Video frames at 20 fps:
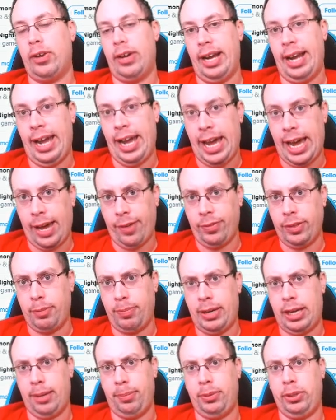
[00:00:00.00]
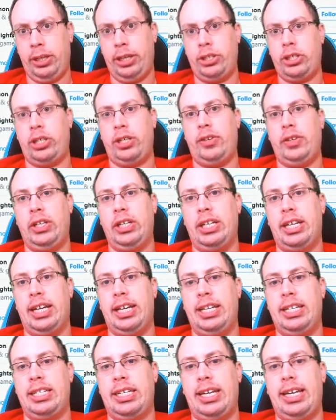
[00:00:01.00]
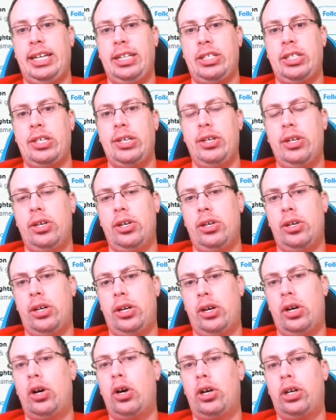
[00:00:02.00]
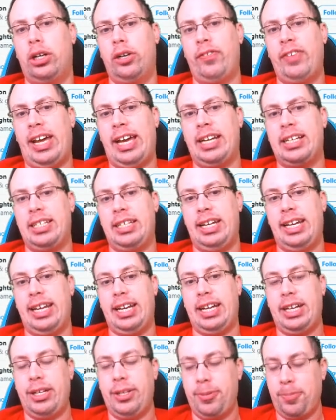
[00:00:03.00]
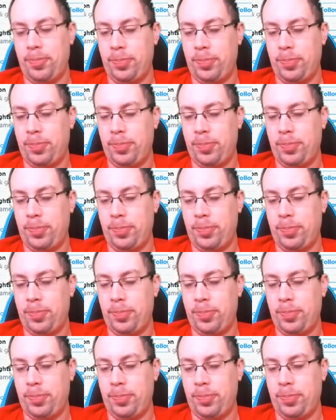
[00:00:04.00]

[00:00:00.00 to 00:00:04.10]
half the population of the United States are vaccinated.